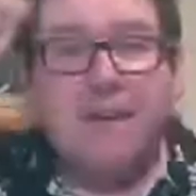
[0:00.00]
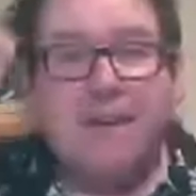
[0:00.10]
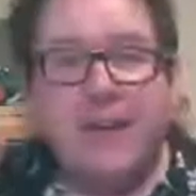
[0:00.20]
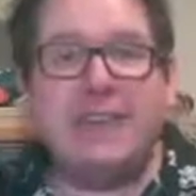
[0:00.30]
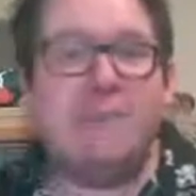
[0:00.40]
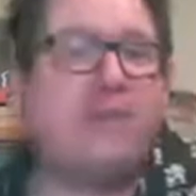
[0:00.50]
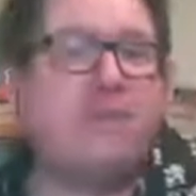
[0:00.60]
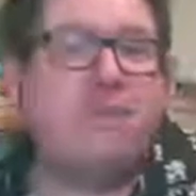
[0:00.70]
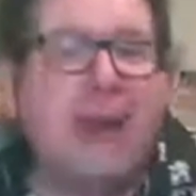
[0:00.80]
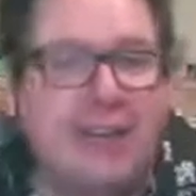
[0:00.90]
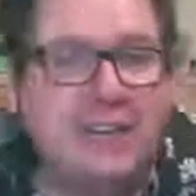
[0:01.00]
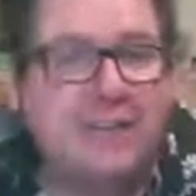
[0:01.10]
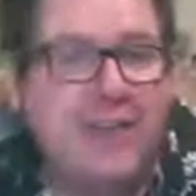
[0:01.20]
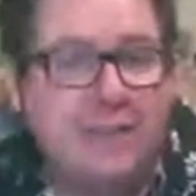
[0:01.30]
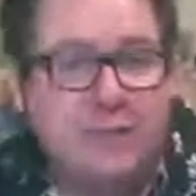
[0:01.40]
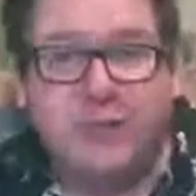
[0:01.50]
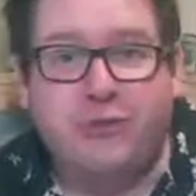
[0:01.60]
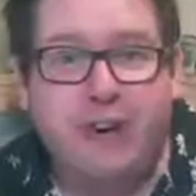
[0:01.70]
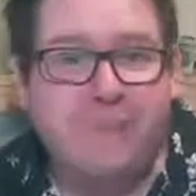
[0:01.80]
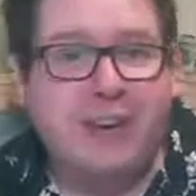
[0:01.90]
Facebook have banned me for
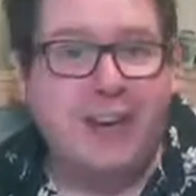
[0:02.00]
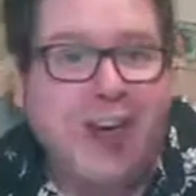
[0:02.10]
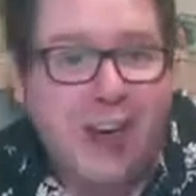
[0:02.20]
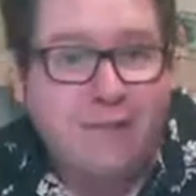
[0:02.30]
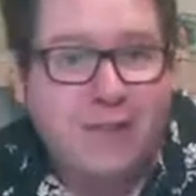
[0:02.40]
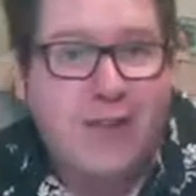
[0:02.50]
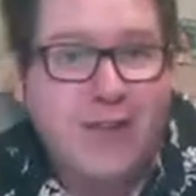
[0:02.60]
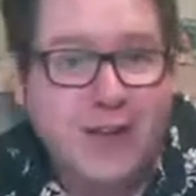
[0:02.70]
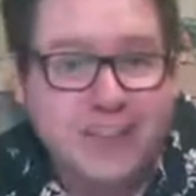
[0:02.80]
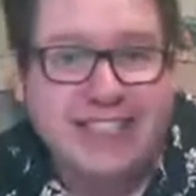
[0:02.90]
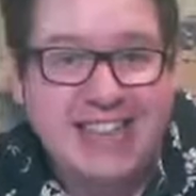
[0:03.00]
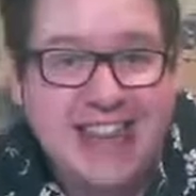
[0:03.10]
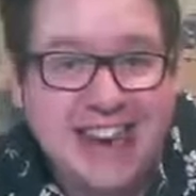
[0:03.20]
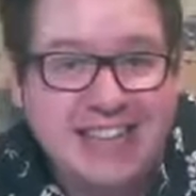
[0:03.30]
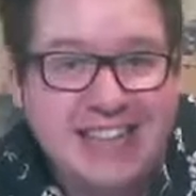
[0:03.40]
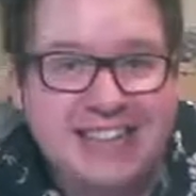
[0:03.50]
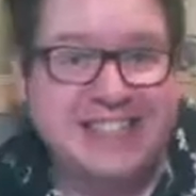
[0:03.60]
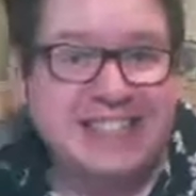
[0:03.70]
streaming live for 30 days.